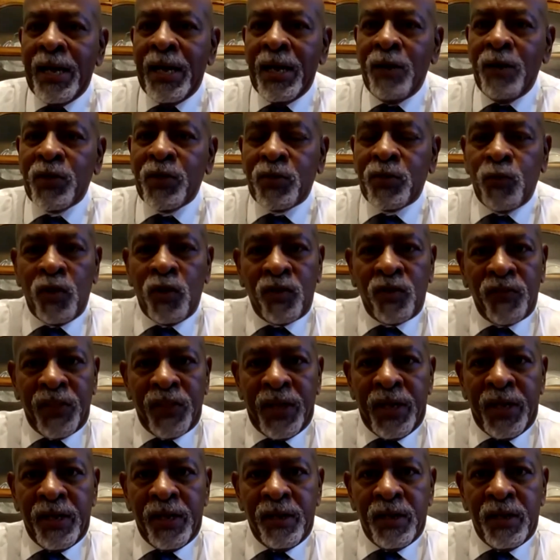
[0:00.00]
to work
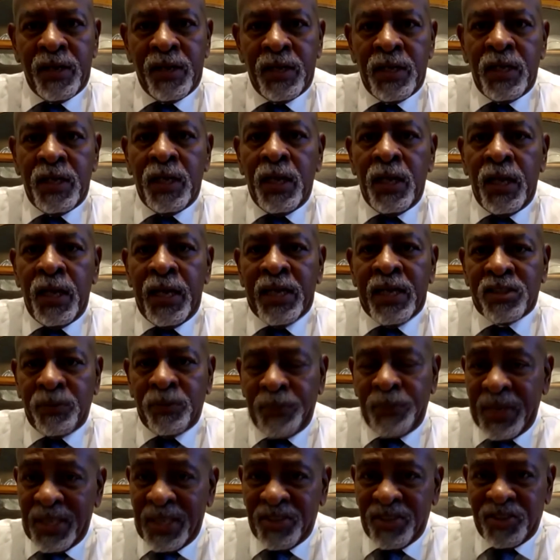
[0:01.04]
there as a pin
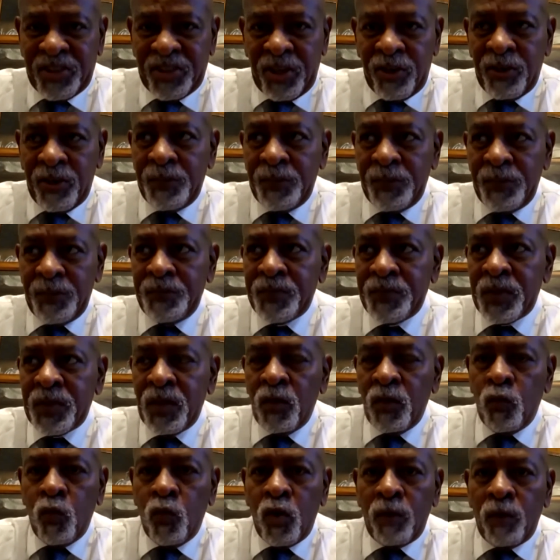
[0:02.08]
setter. Worked
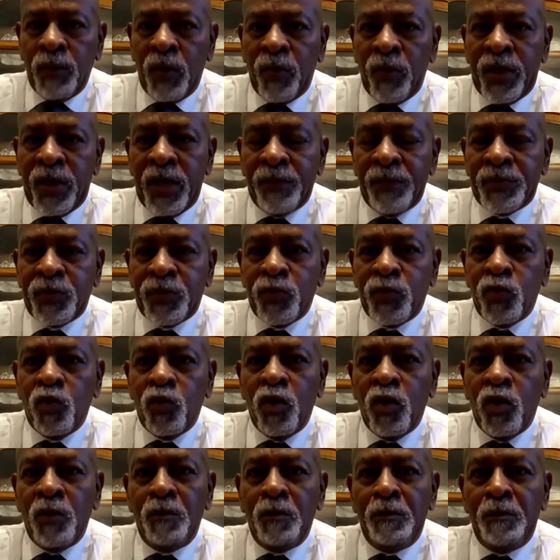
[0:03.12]
my way up to
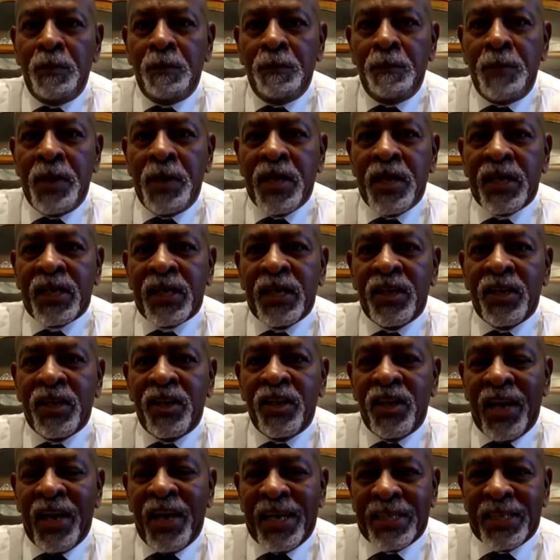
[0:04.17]
being a
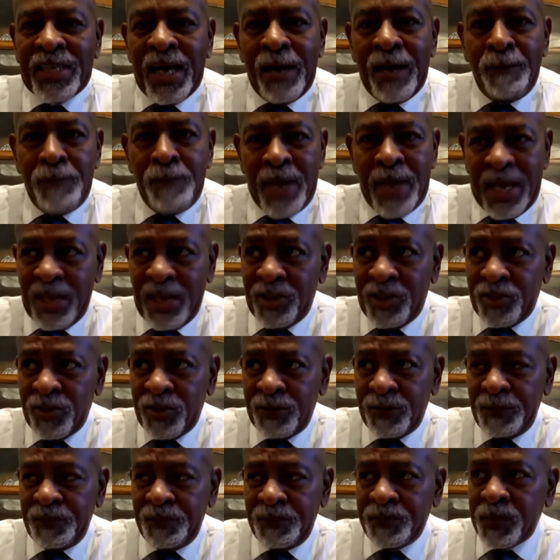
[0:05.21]
nighttime manager.
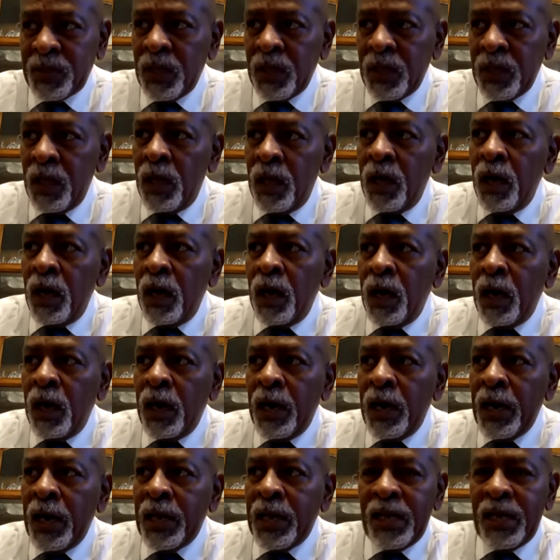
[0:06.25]
I
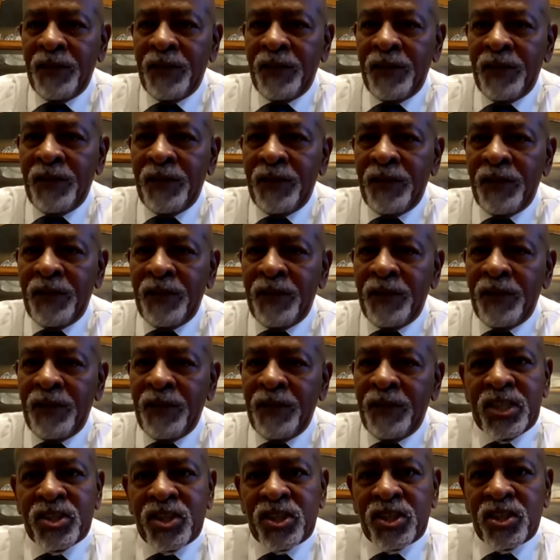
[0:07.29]
left there in
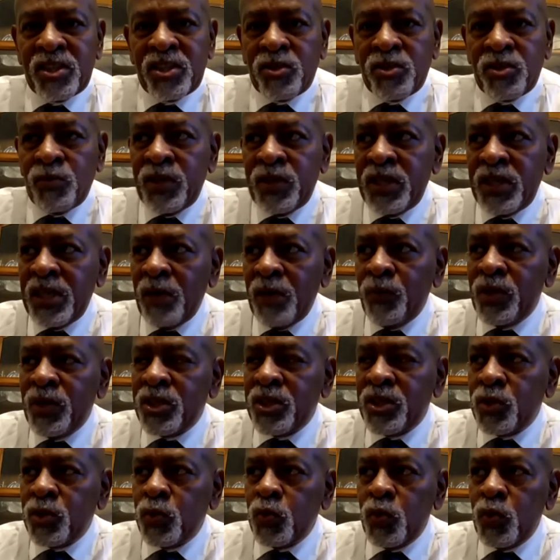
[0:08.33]
1963, and I went
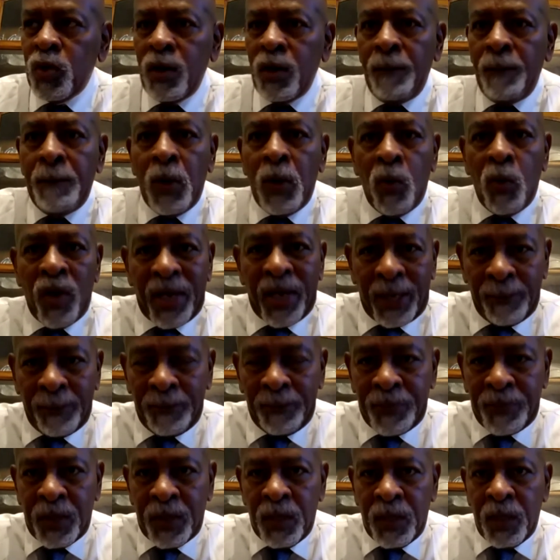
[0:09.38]
to Boeing.
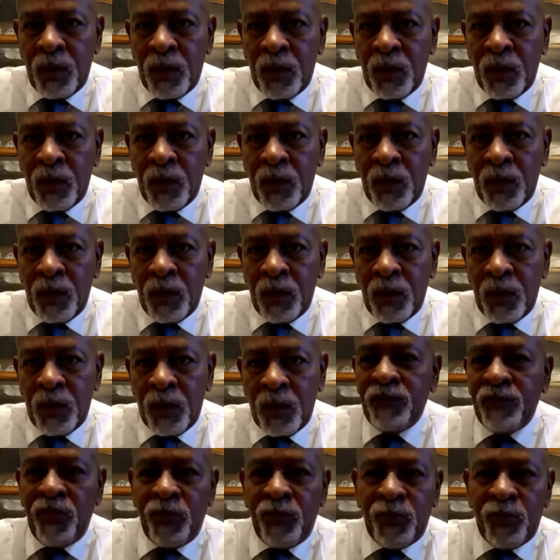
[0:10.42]
Worked at Boeing for
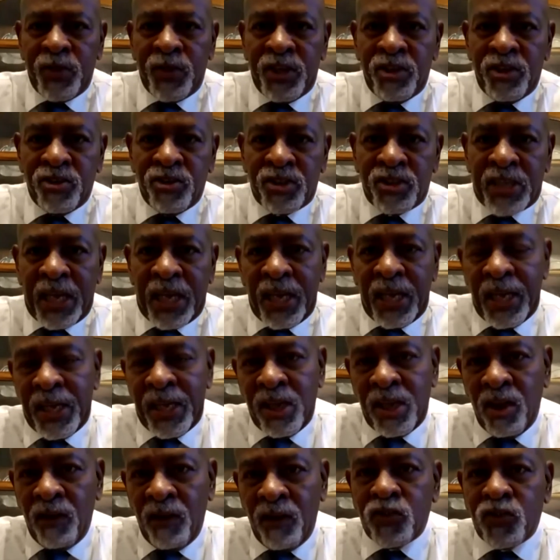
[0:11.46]
3 years. Got laid off
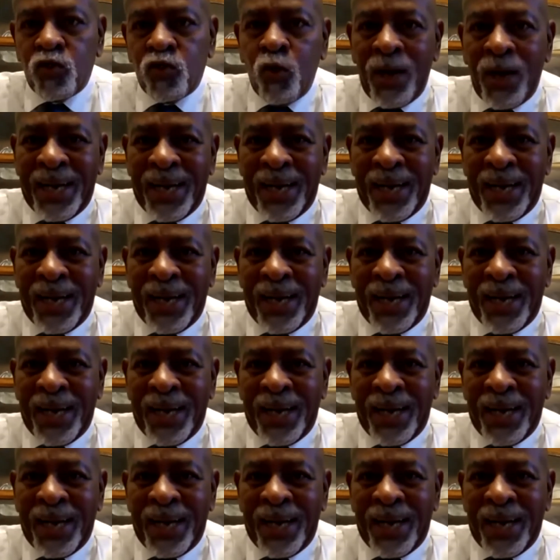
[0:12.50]
twice,